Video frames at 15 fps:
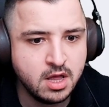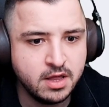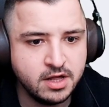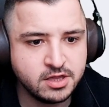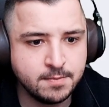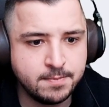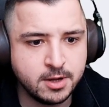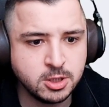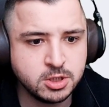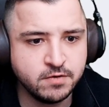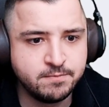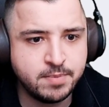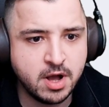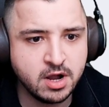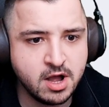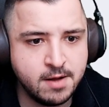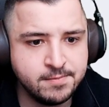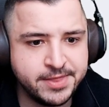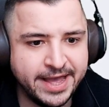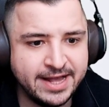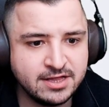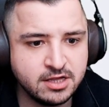There's a bunch of bug
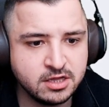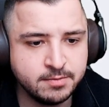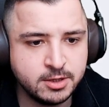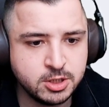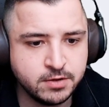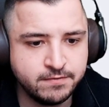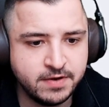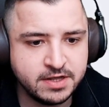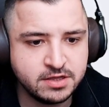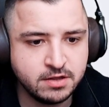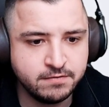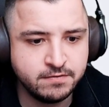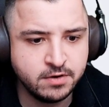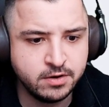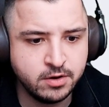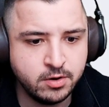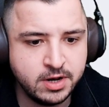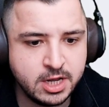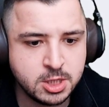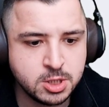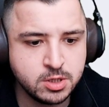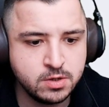updates. There's a bunch of list of known
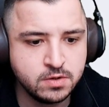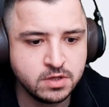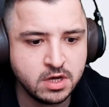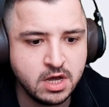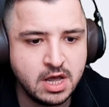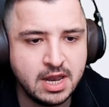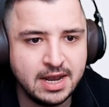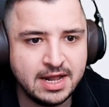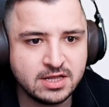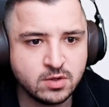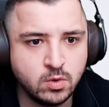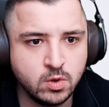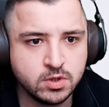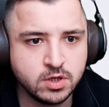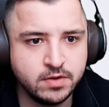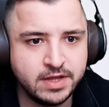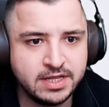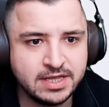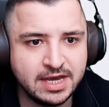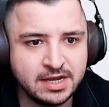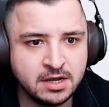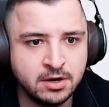issues. Let's also then
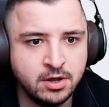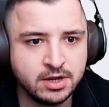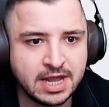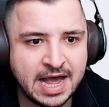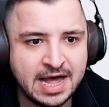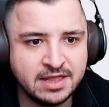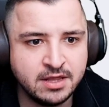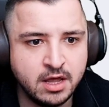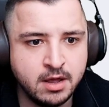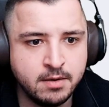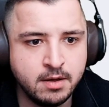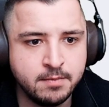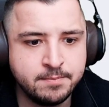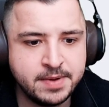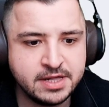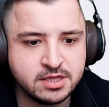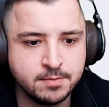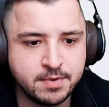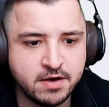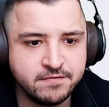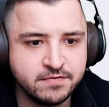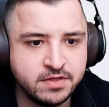take a look at the bits
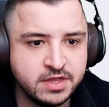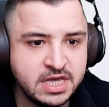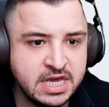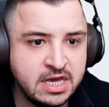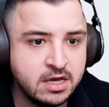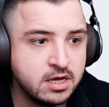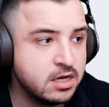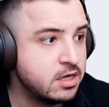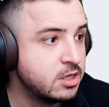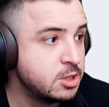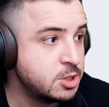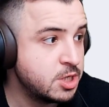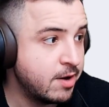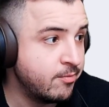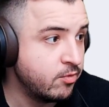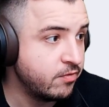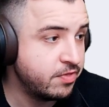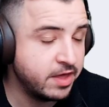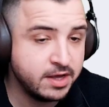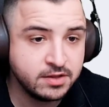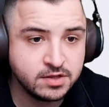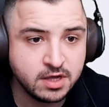above, the general
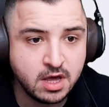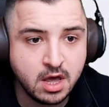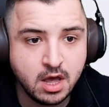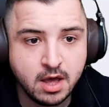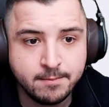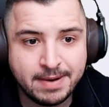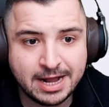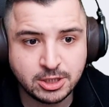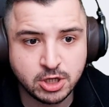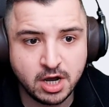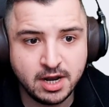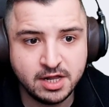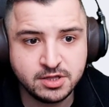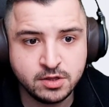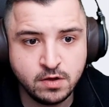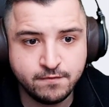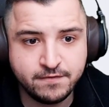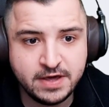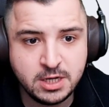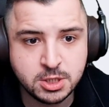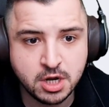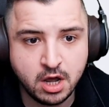things. Patch highlights new
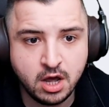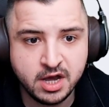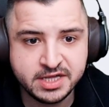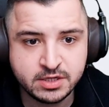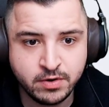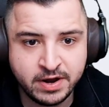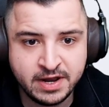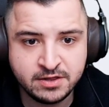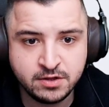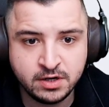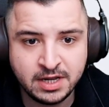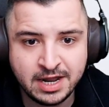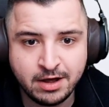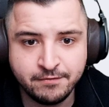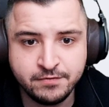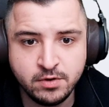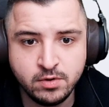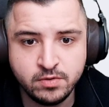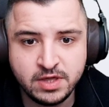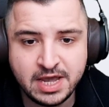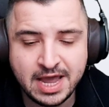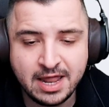feature artist credits. You can now view
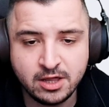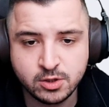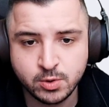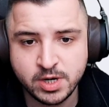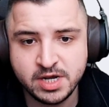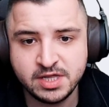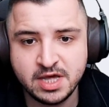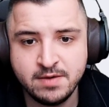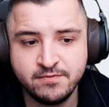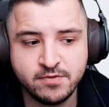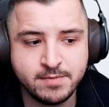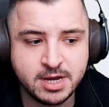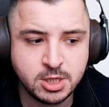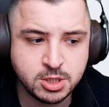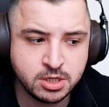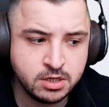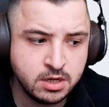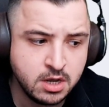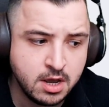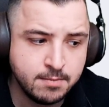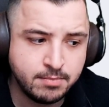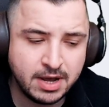the illustrator's information
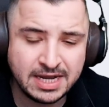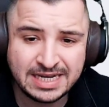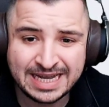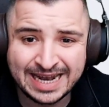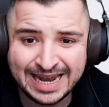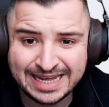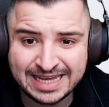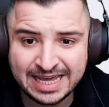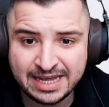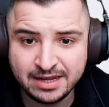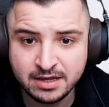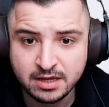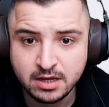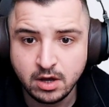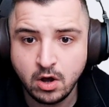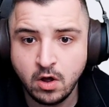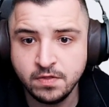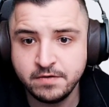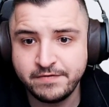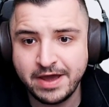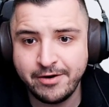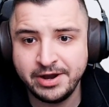by clicking on
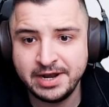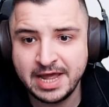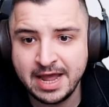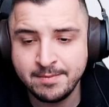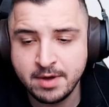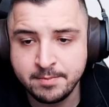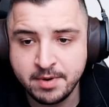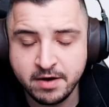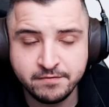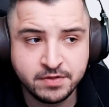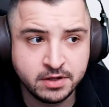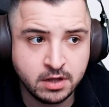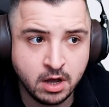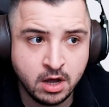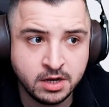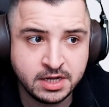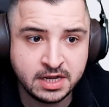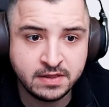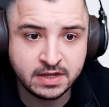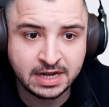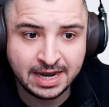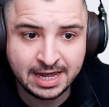the variant name above the card
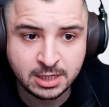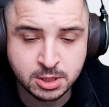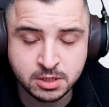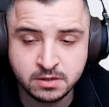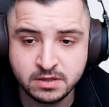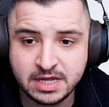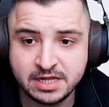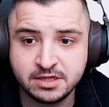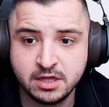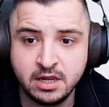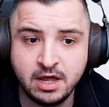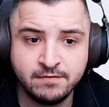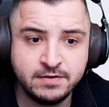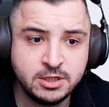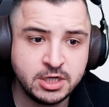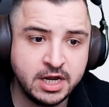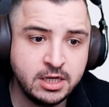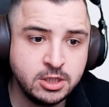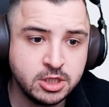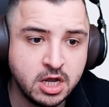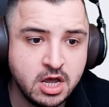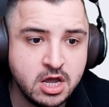in the collection. That's a lovely
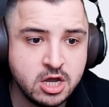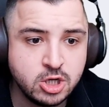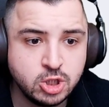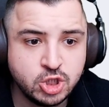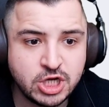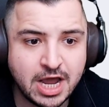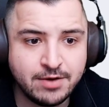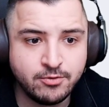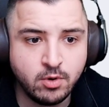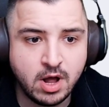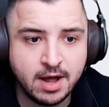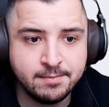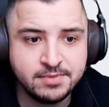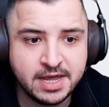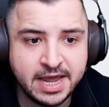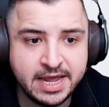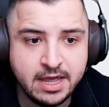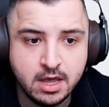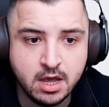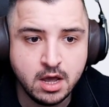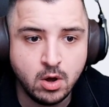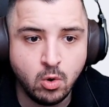change. General update
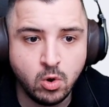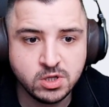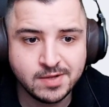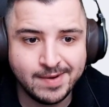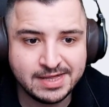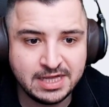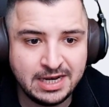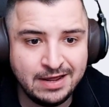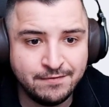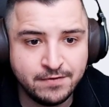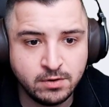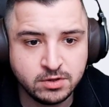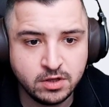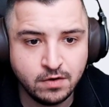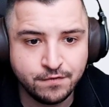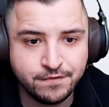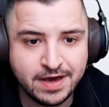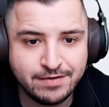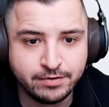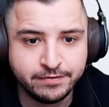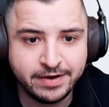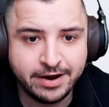automatically filter your
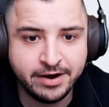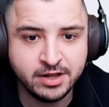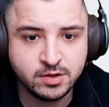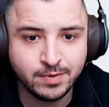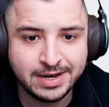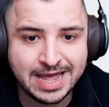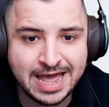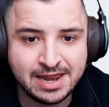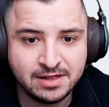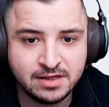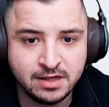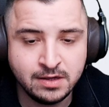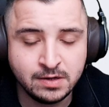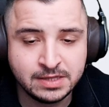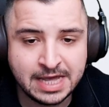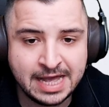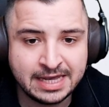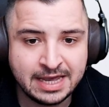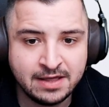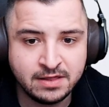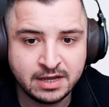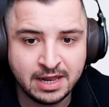favorite variants when editing your deck
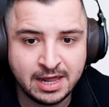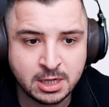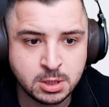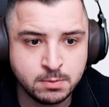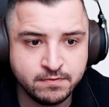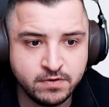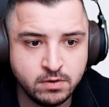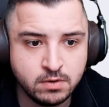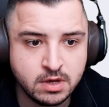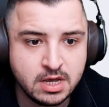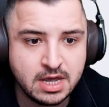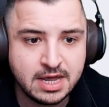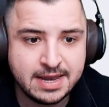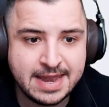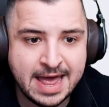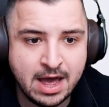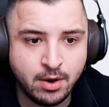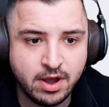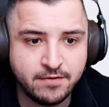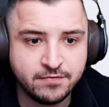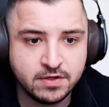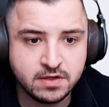in the collection view. Now,
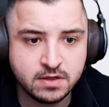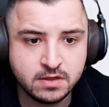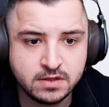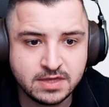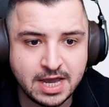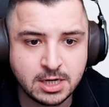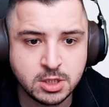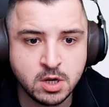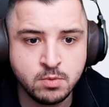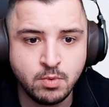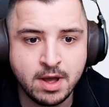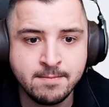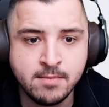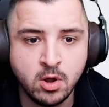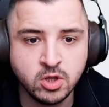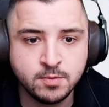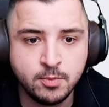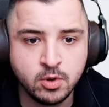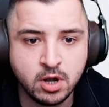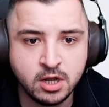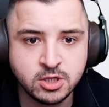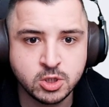if the section where
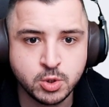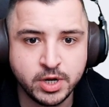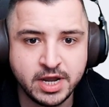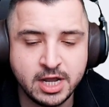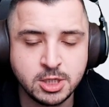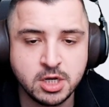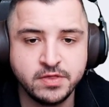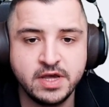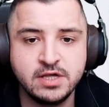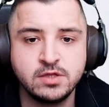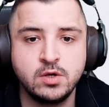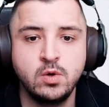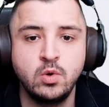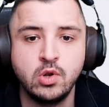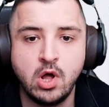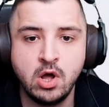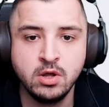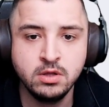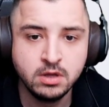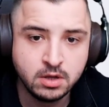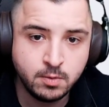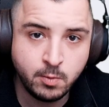multiple cards trigger each other is too
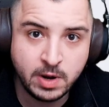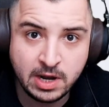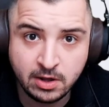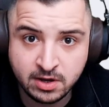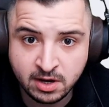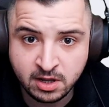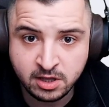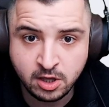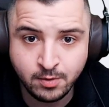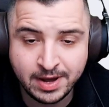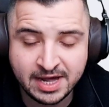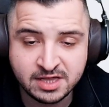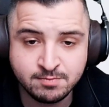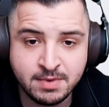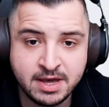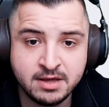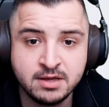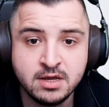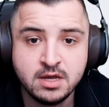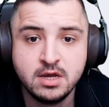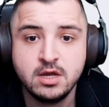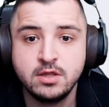long, we're looking at you, Hazmat.
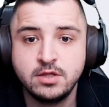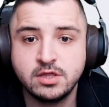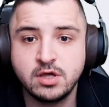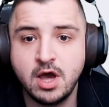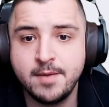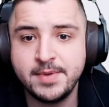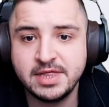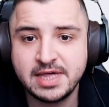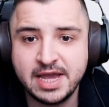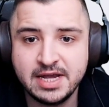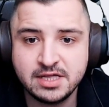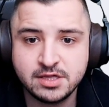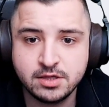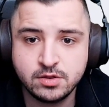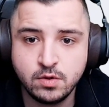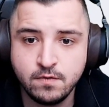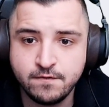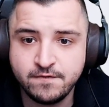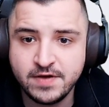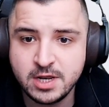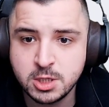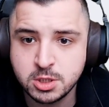The time it takes to
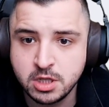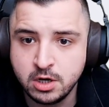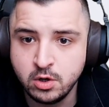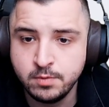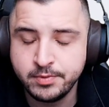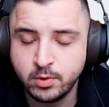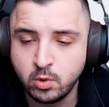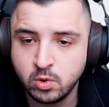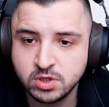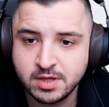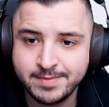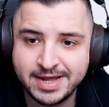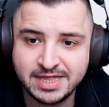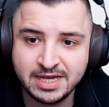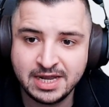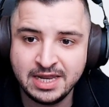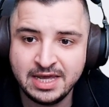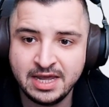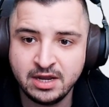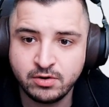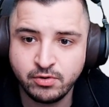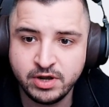finish the loop automatically
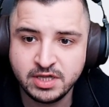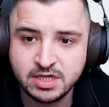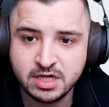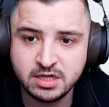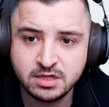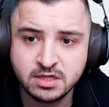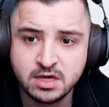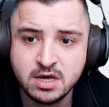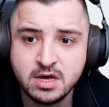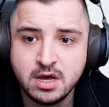increases.